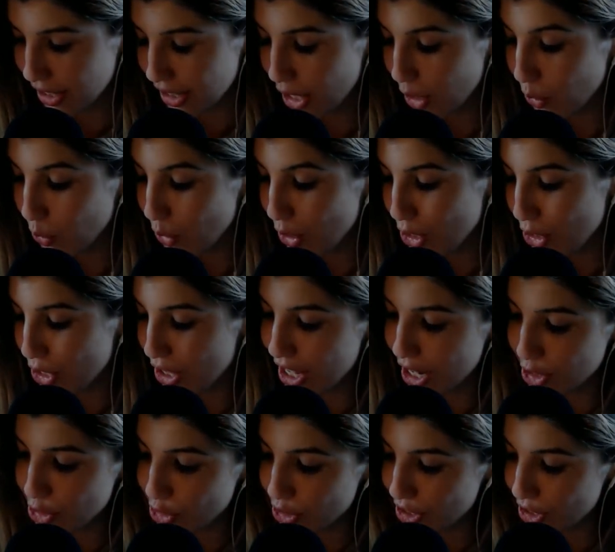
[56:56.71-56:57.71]
They reached the
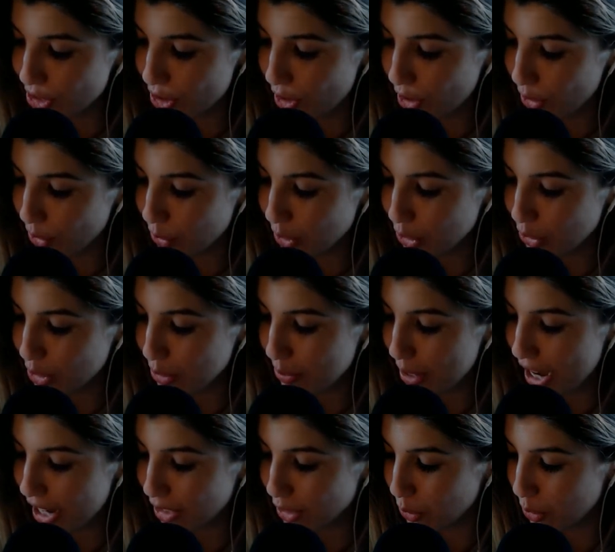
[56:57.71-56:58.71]
entrance hall, which was
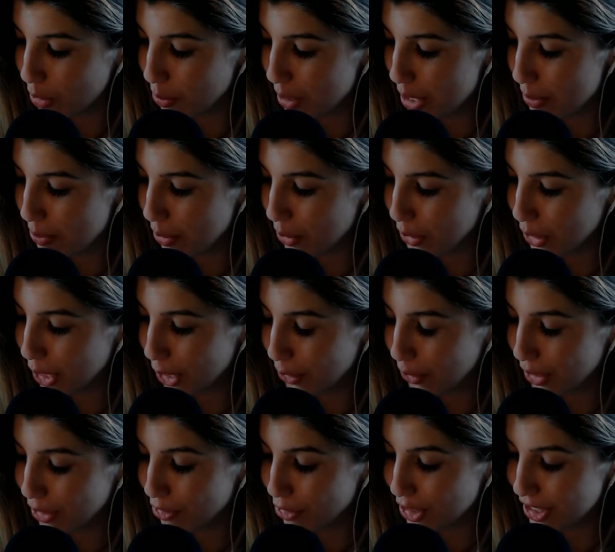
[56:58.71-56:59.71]
packed with people
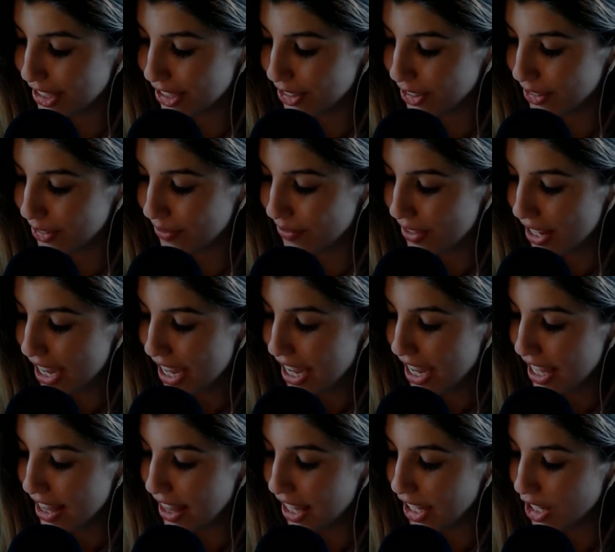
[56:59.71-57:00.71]
queuing for dinner.
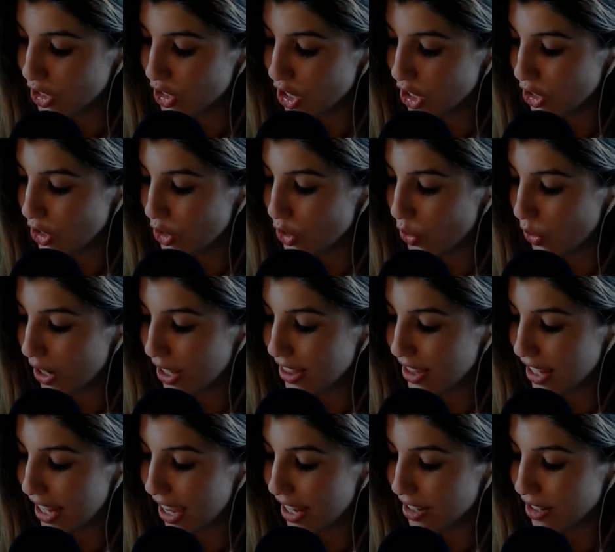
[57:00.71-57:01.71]
They had just
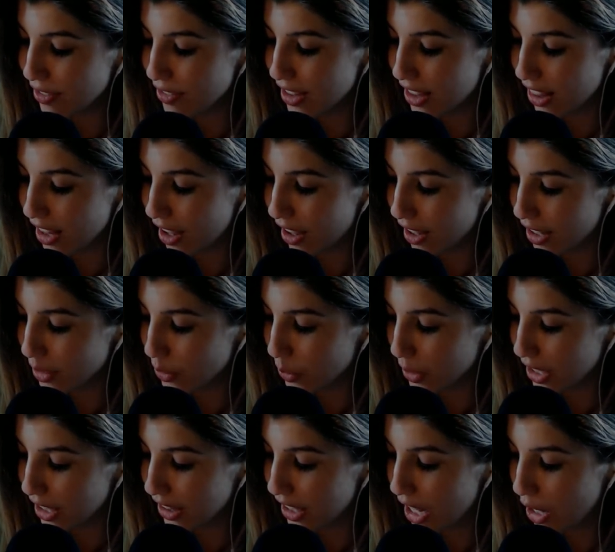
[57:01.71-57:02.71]
joined the end of the line
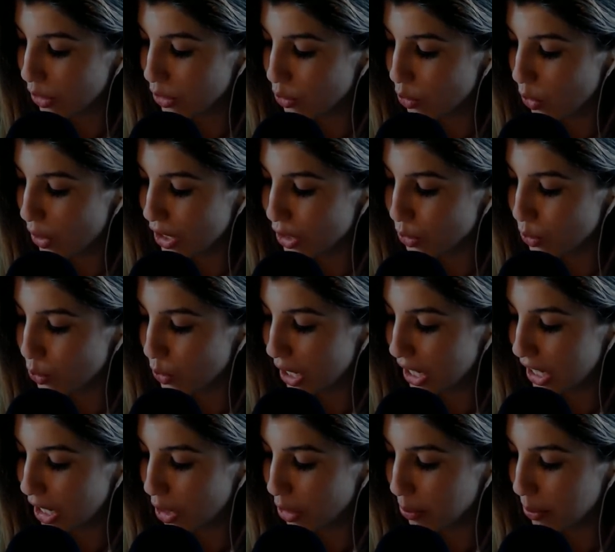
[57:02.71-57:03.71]
when a loud voice rang out